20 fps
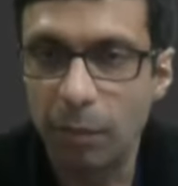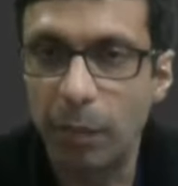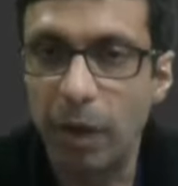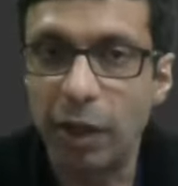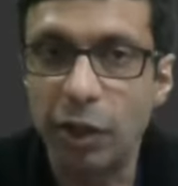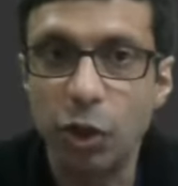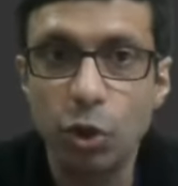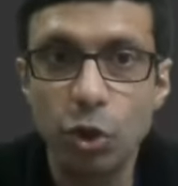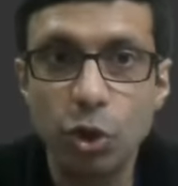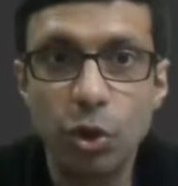
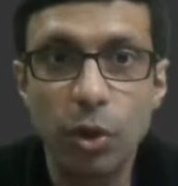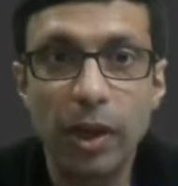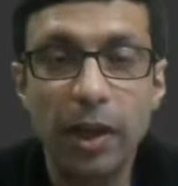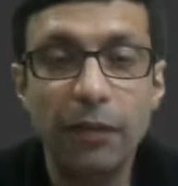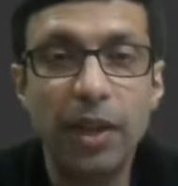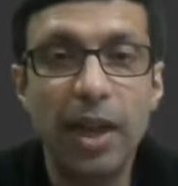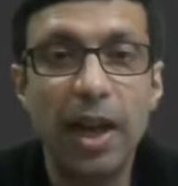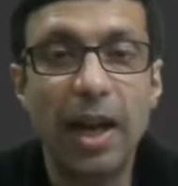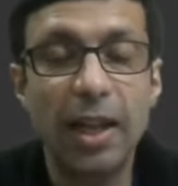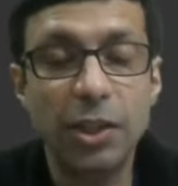But usually
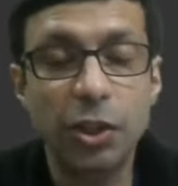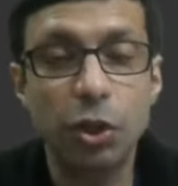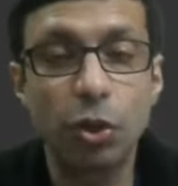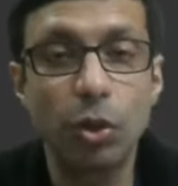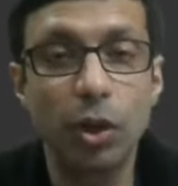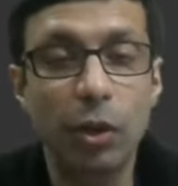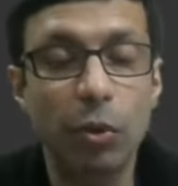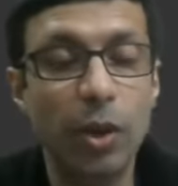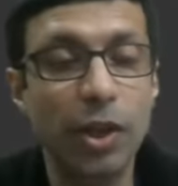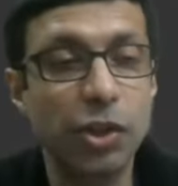if they ask you
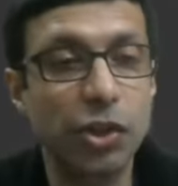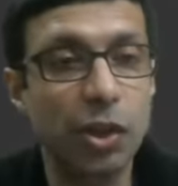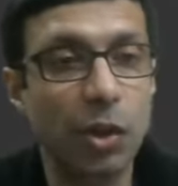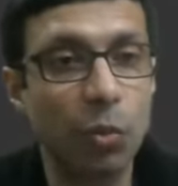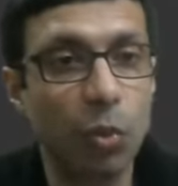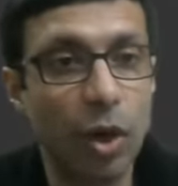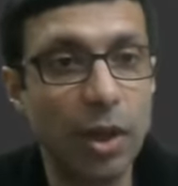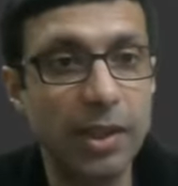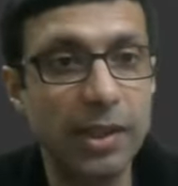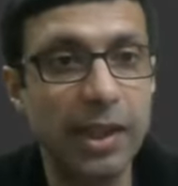the question,
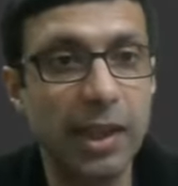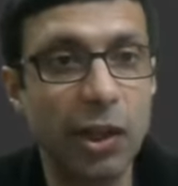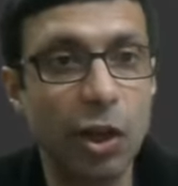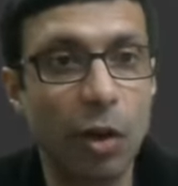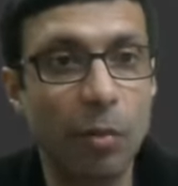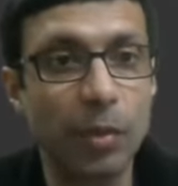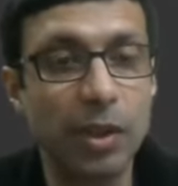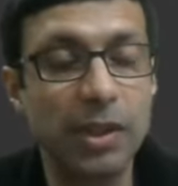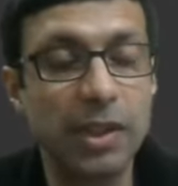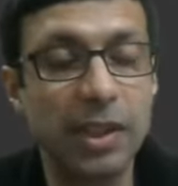what is the
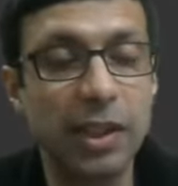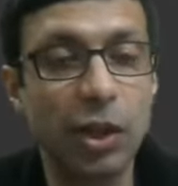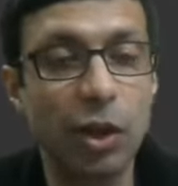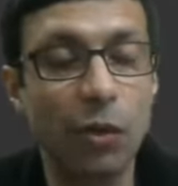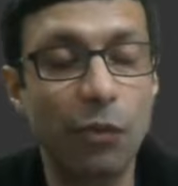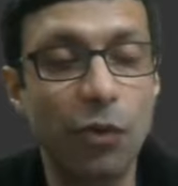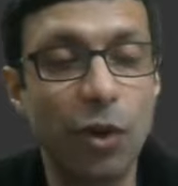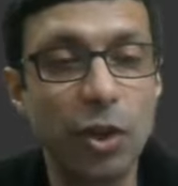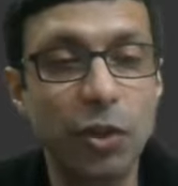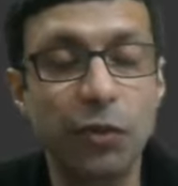atomicity
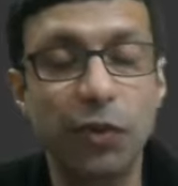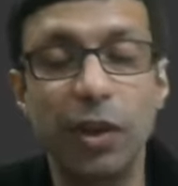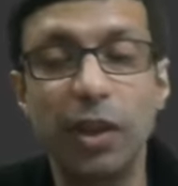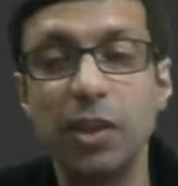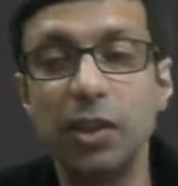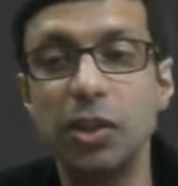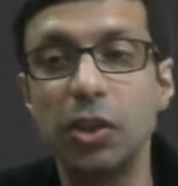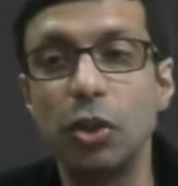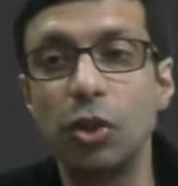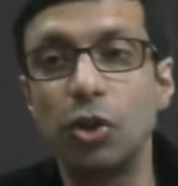of
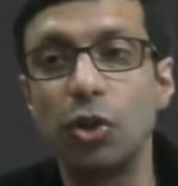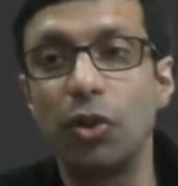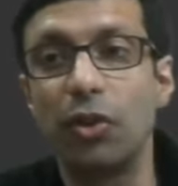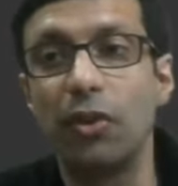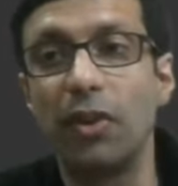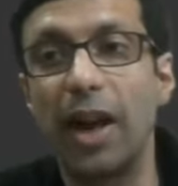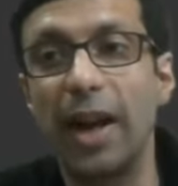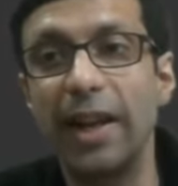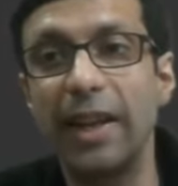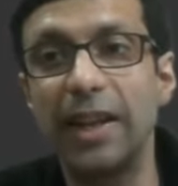phosphorus? You
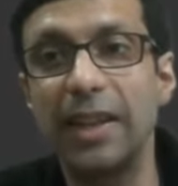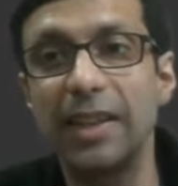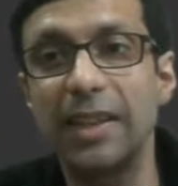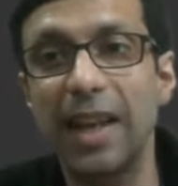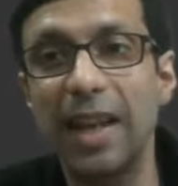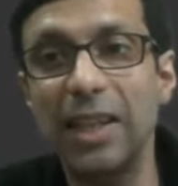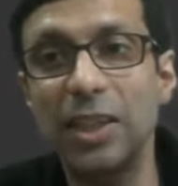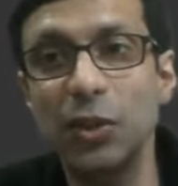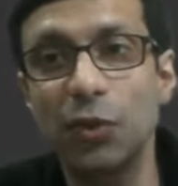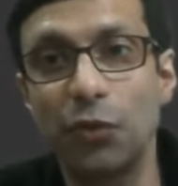should write it
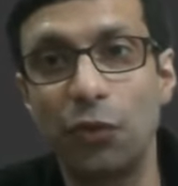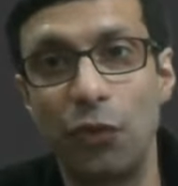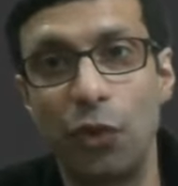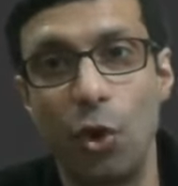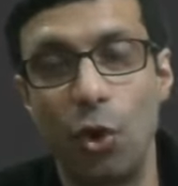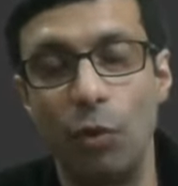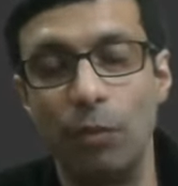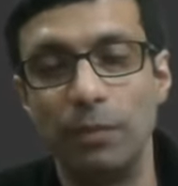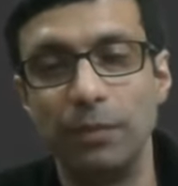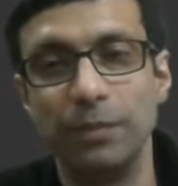as
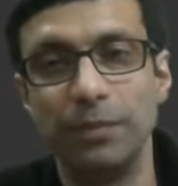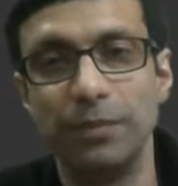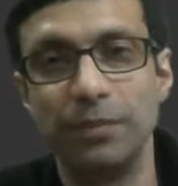four.